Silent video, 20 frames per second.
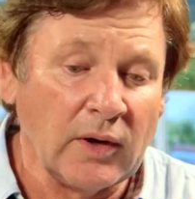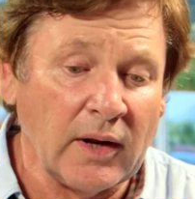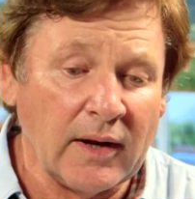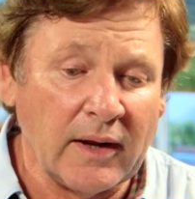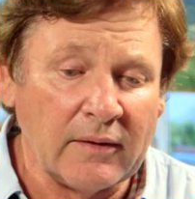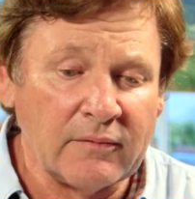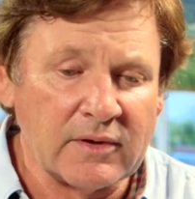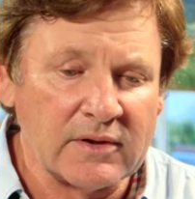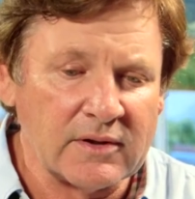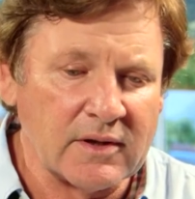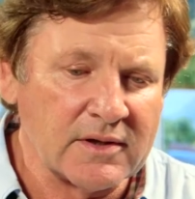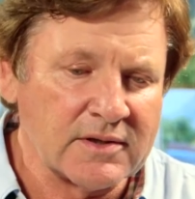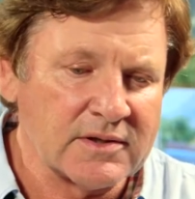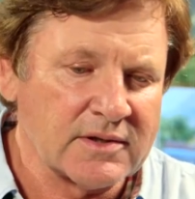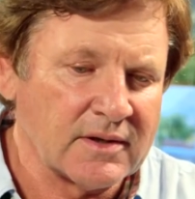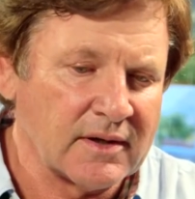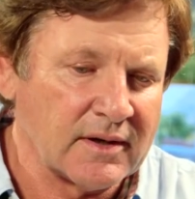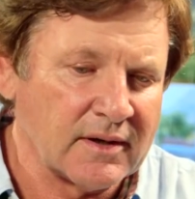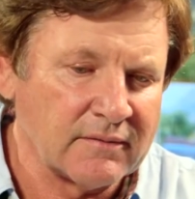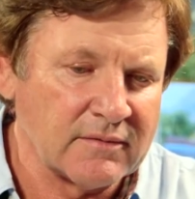well, I love the
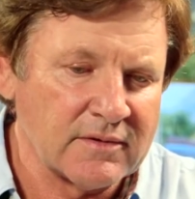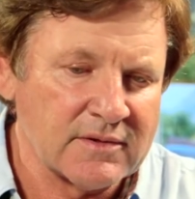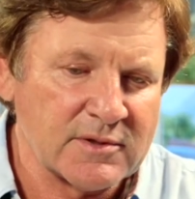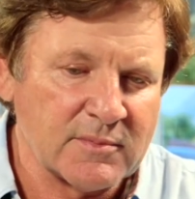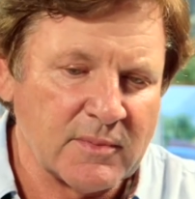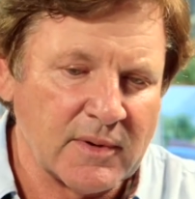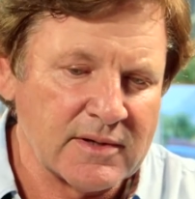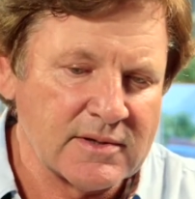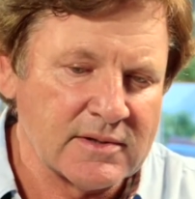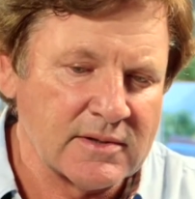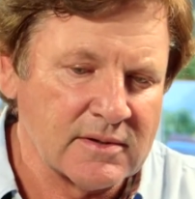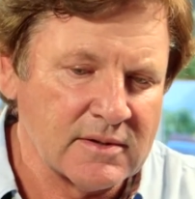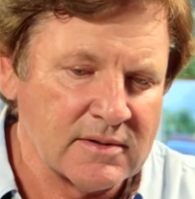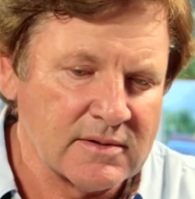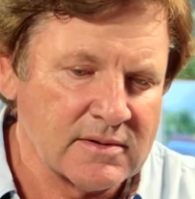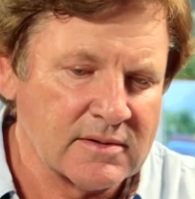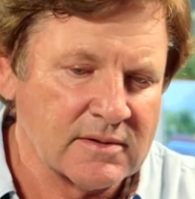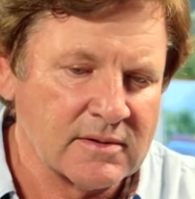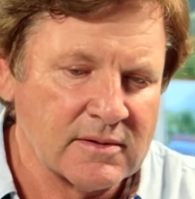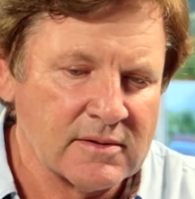dish. I love the
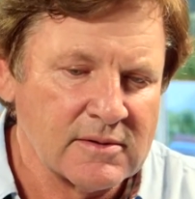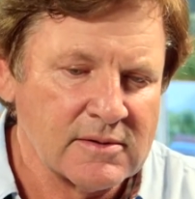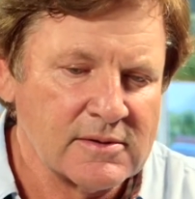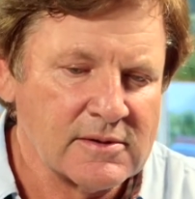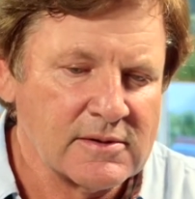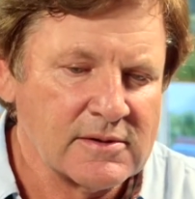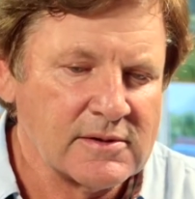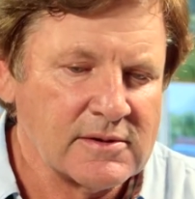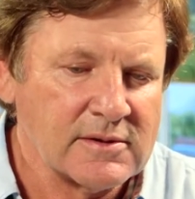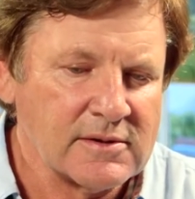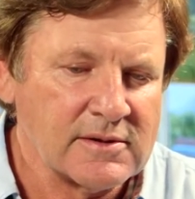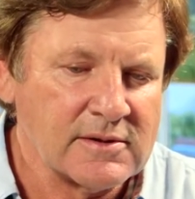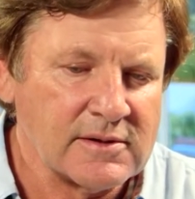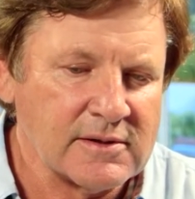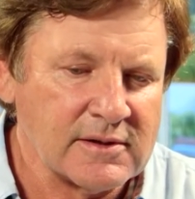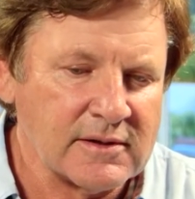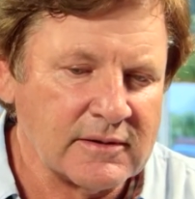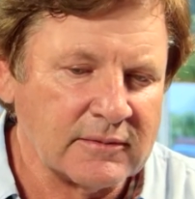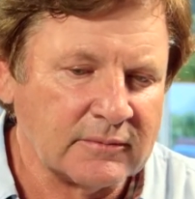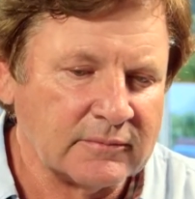spiciness.
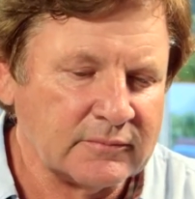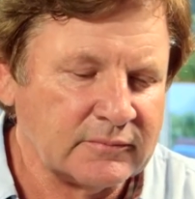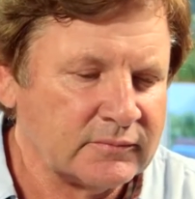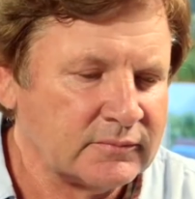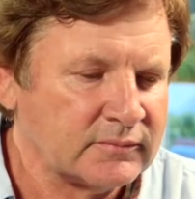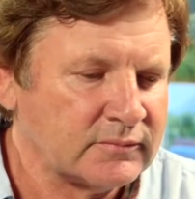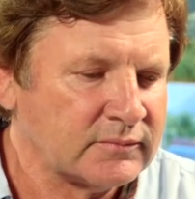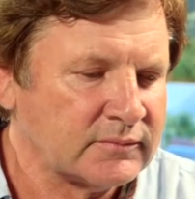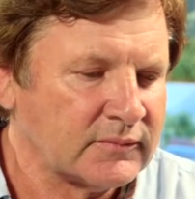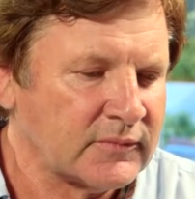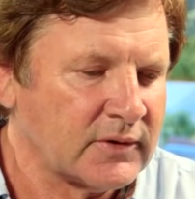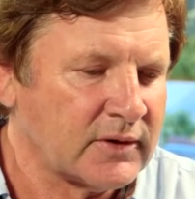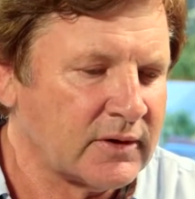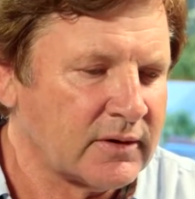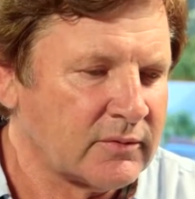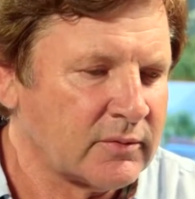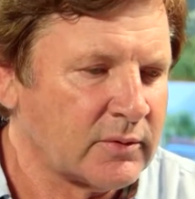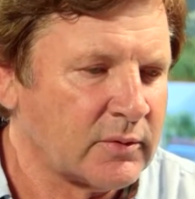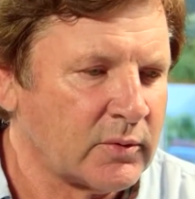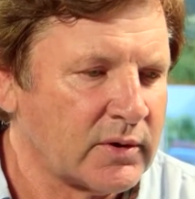You know,
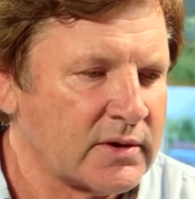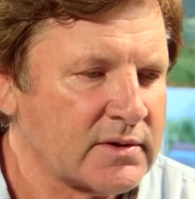if we